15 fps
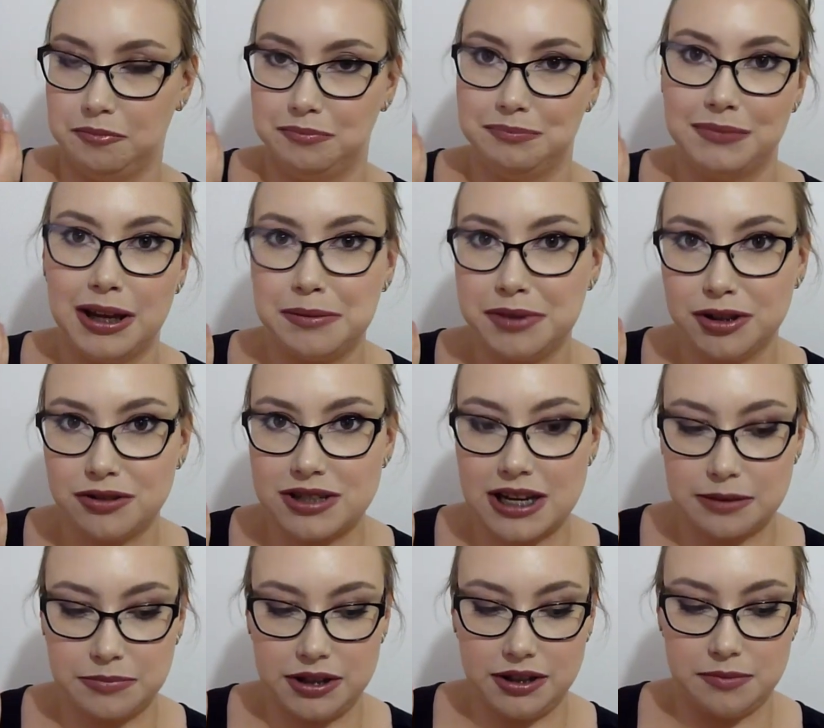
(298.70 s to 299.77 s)
maybe it'll
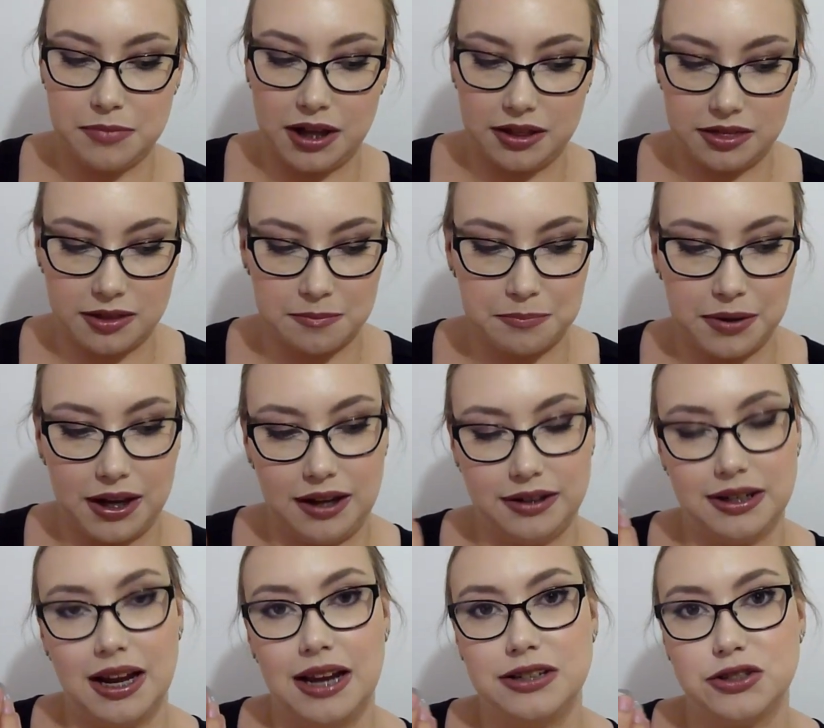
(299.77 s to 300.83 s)
take me a month,
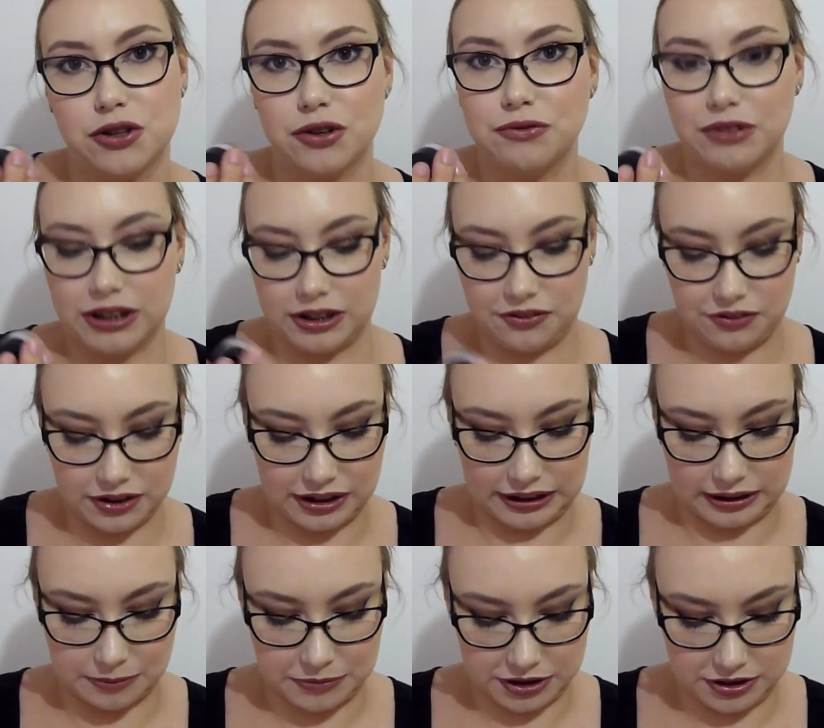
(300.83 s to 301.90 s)
but I don't really feel
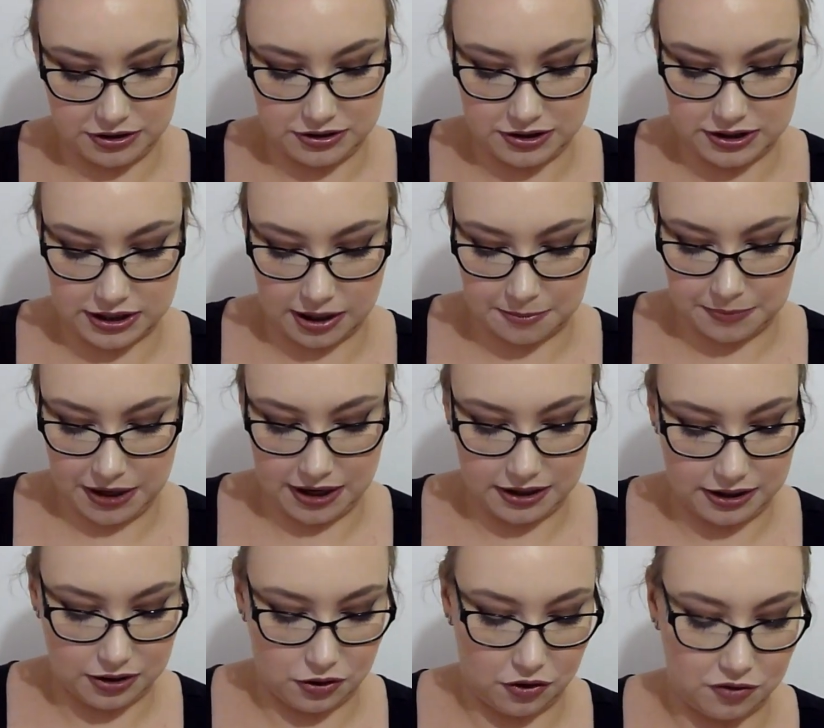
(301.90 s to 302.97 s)
like I'm going to use up
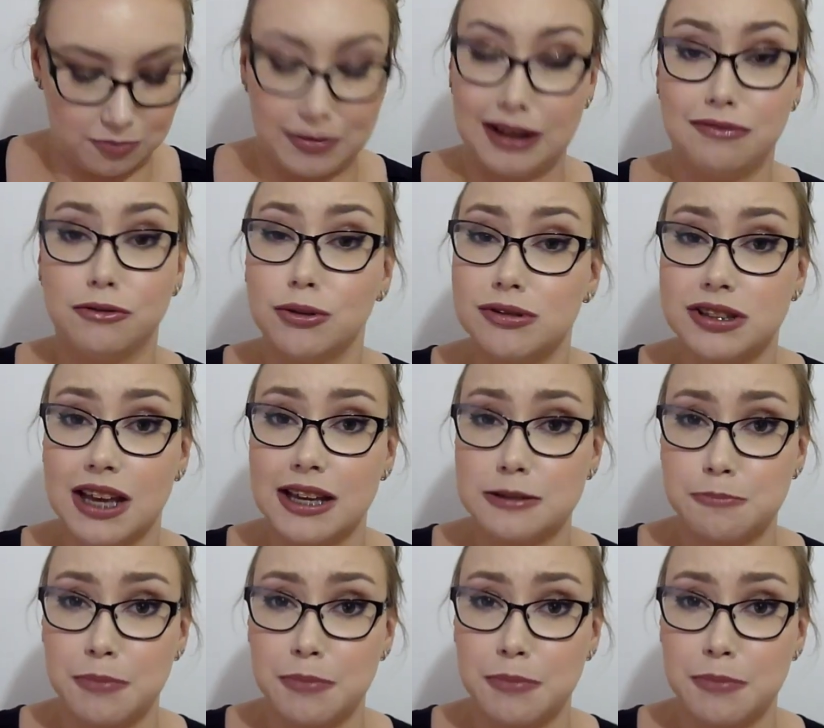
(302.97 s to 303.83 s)
any of my full-size